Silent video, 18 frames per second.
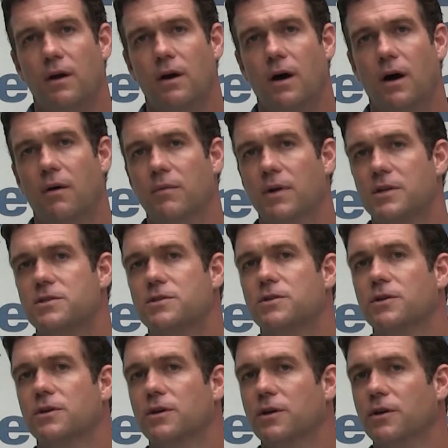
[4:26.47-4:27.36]
That's
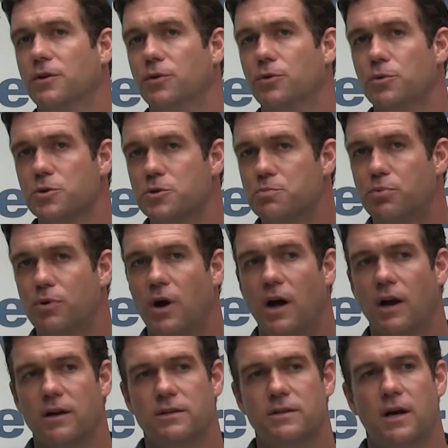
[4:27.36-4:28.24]
the newest
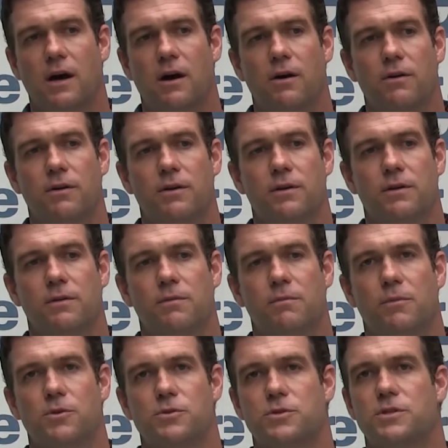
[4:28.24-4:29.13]
product out,
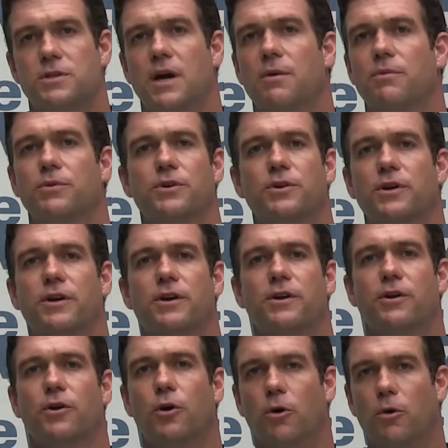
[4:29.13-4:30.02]
and most of the time when you're
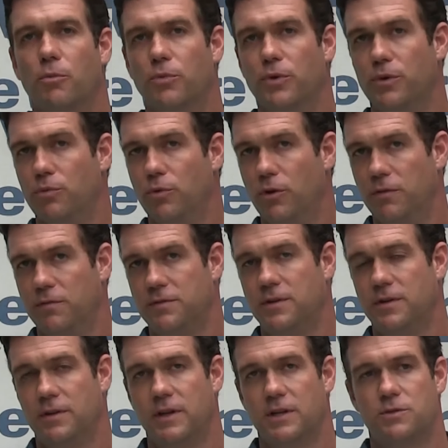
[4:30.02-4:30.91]
getting your home
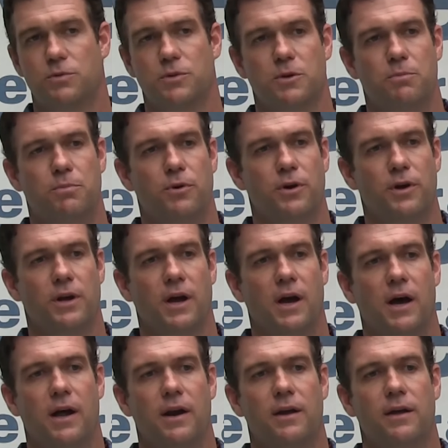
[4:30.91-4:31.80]
re-roofed, that's what they're putting
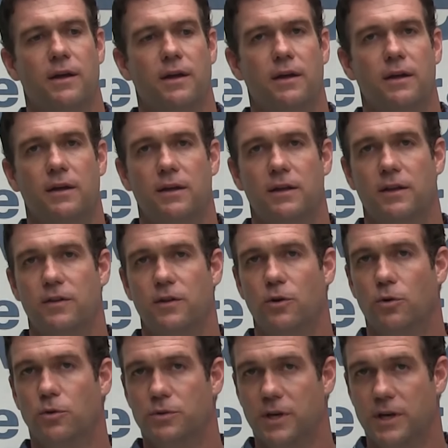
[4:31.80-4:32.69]
on. In
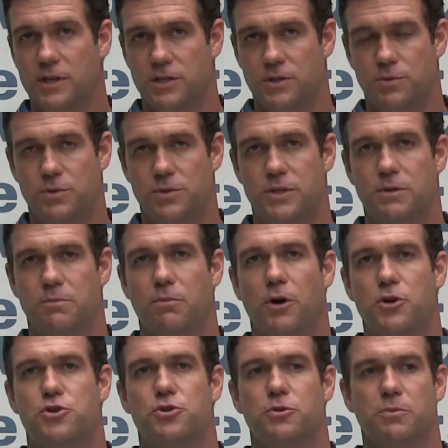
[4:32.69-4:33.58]
the old days you'd see
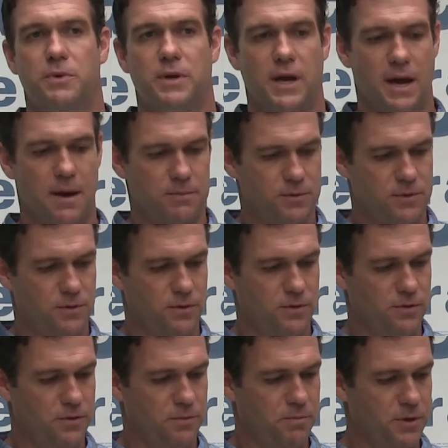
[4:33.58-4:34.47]
mushroom caps, so
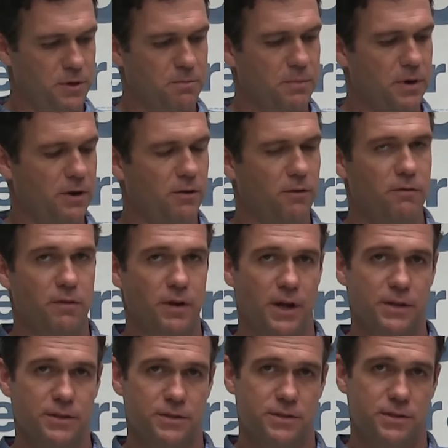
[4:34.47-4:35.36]
they're the big metal
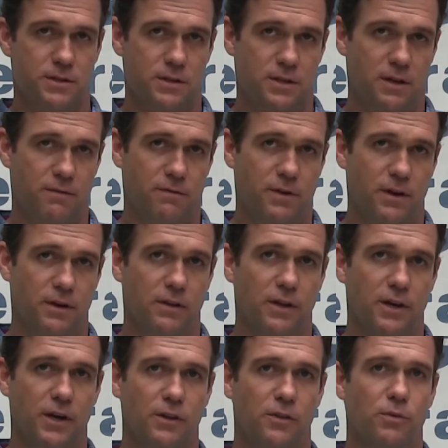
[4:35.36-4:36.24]
vents that
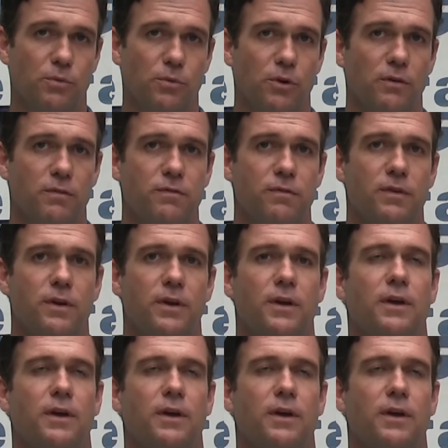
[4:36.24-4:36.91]
ventilated the roof.